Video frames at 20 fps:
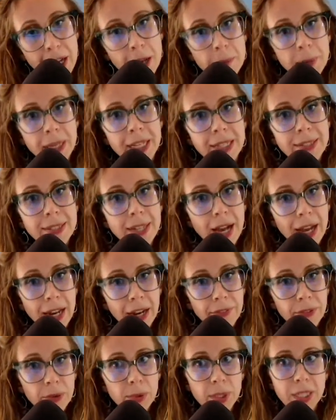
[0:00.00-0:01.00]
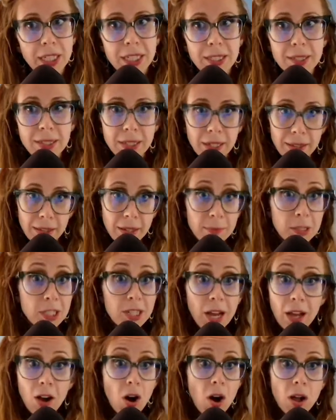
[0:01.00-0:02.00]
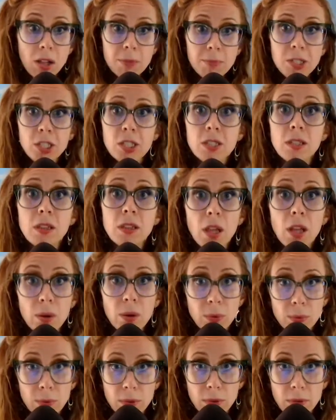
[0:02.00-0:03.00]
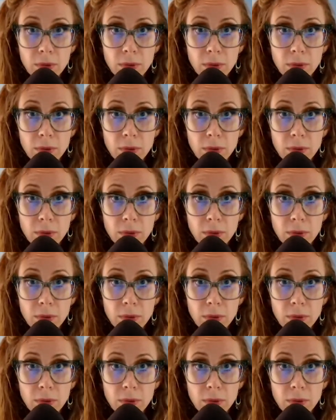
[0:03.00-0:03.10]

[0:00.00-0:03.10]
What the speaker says: because not everyone can see the image. Not all images load.